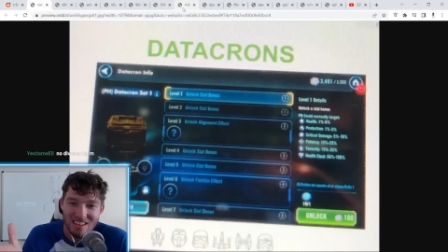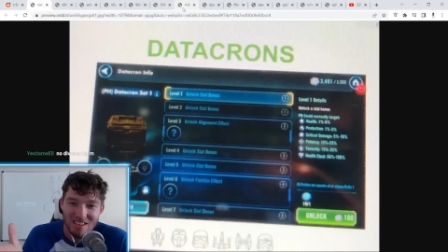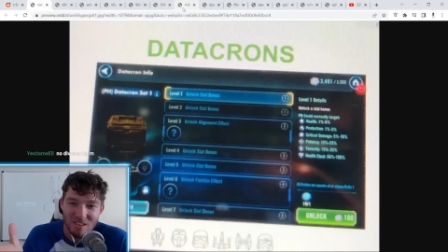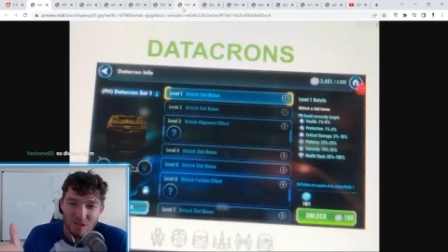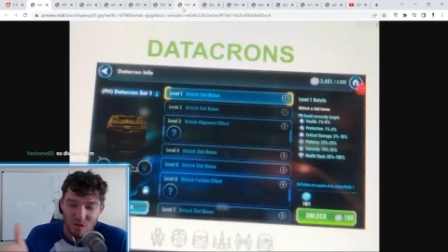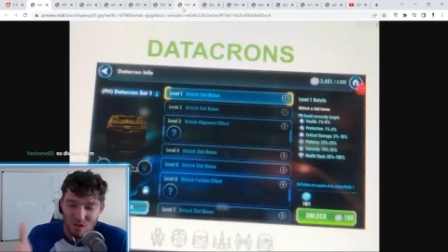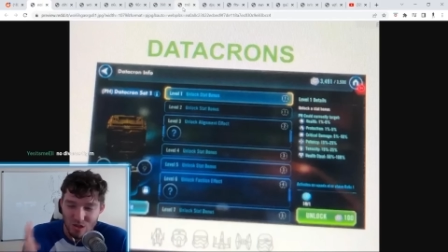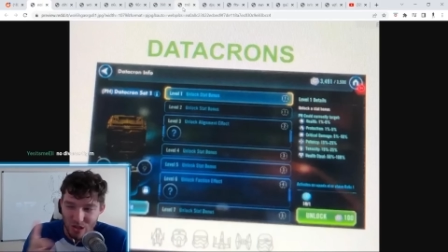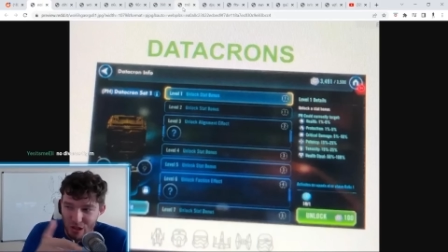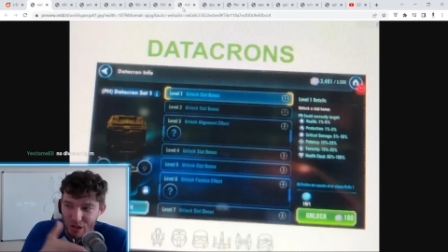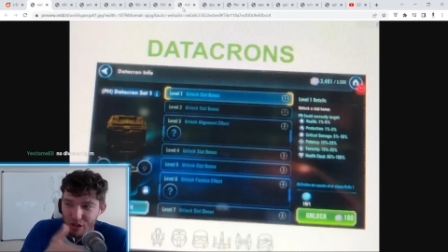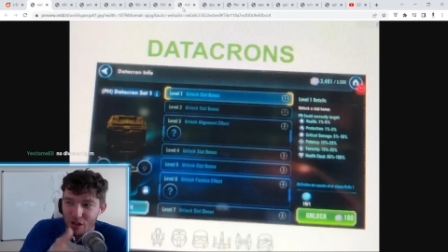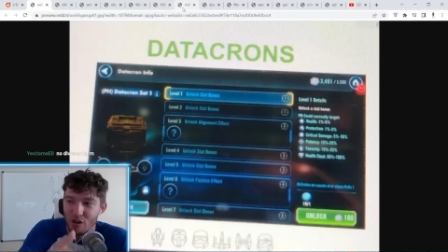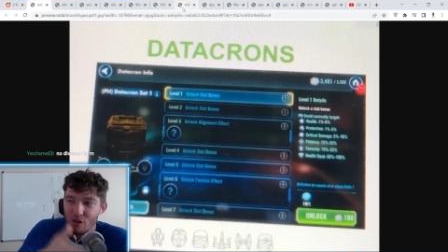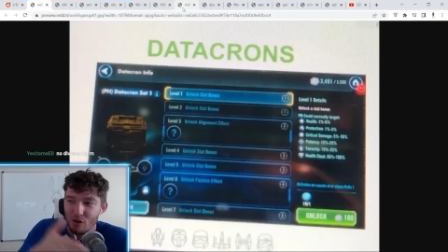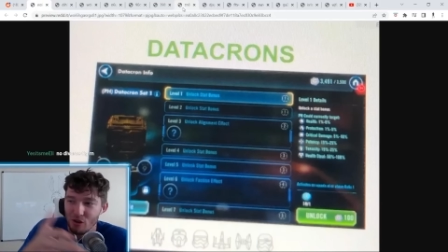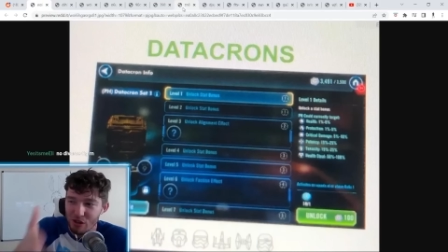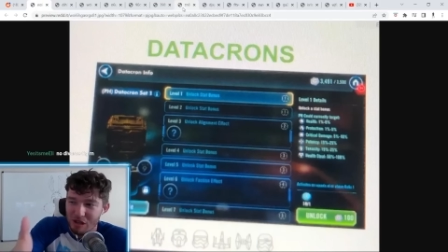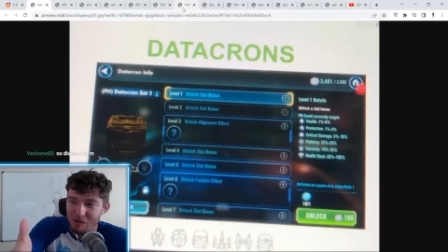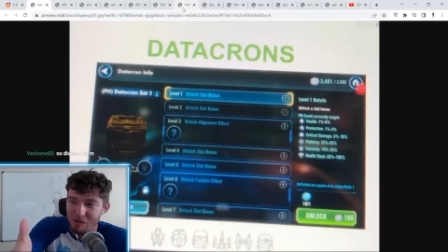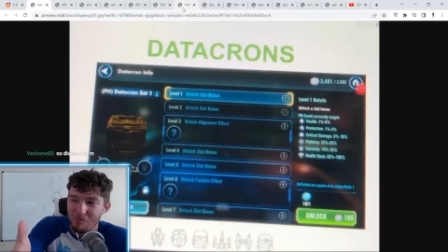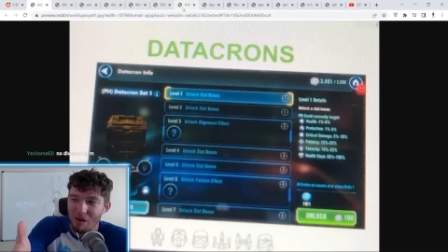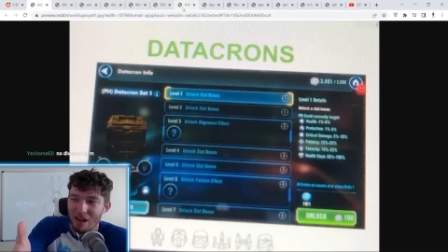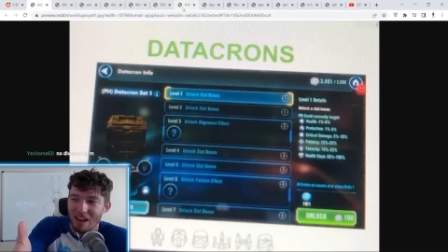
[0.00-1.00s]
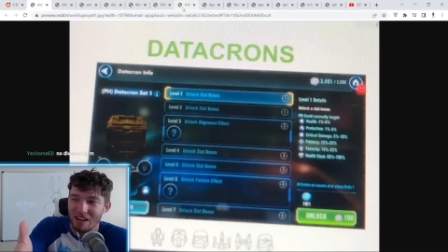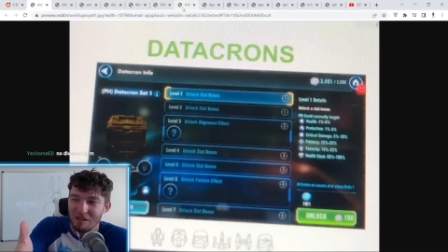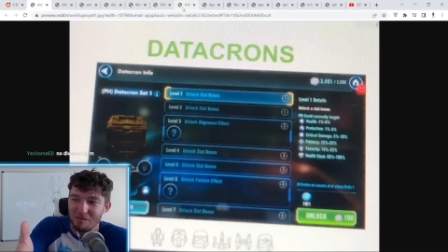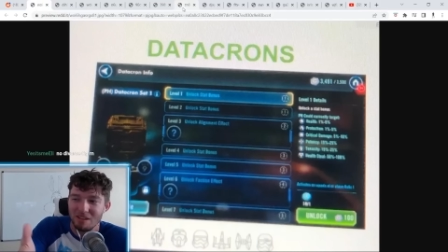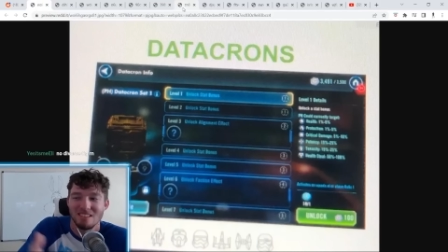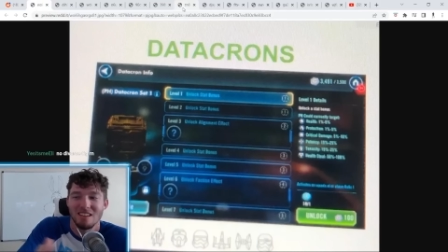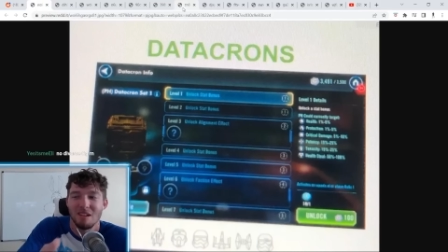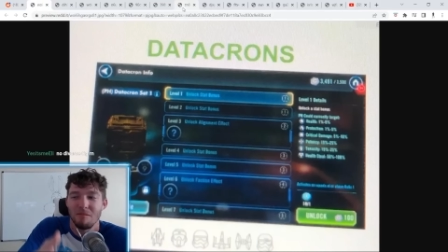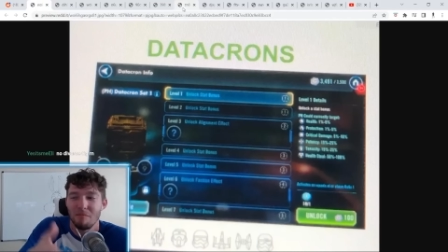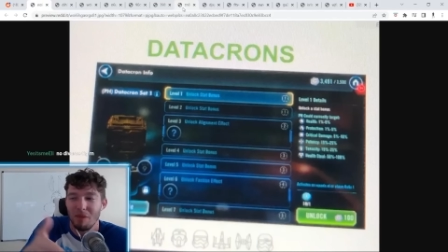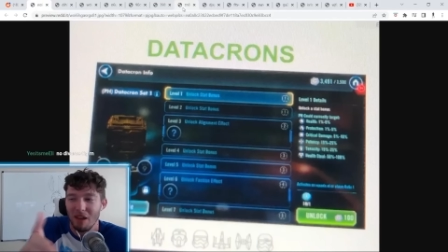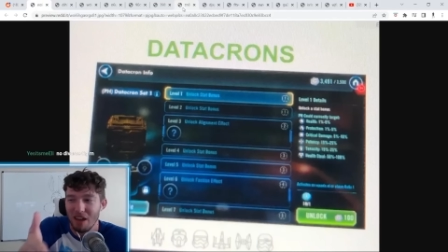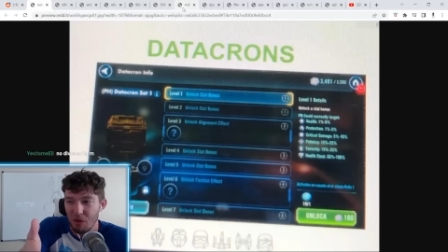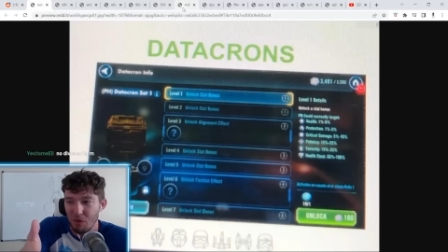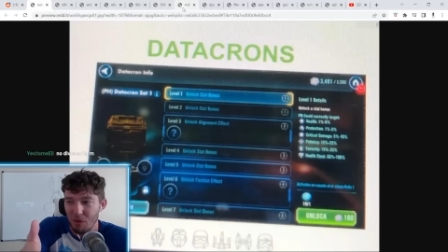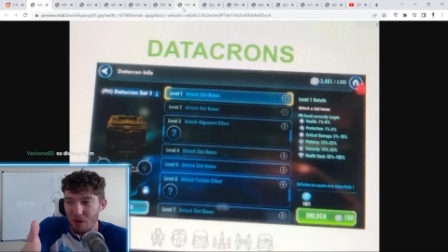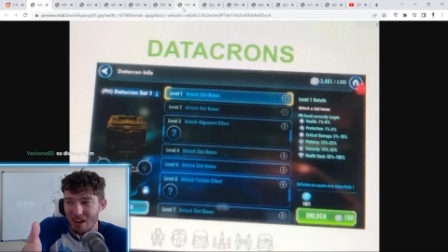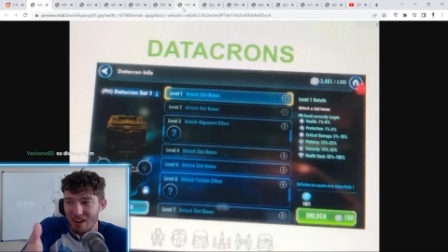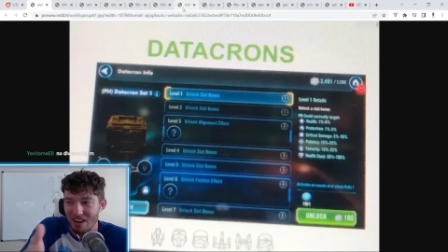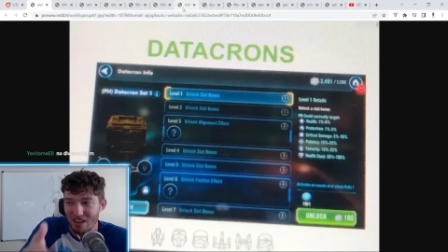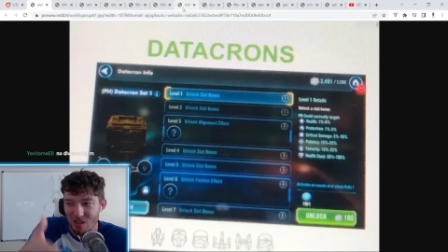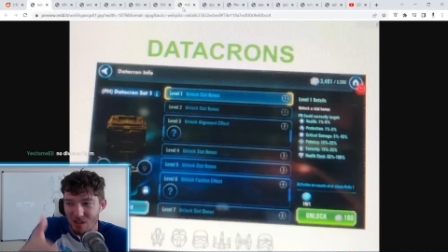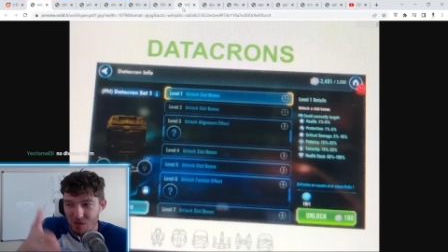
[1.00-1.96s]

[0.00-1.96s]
So it's literally paid it's not paid to win,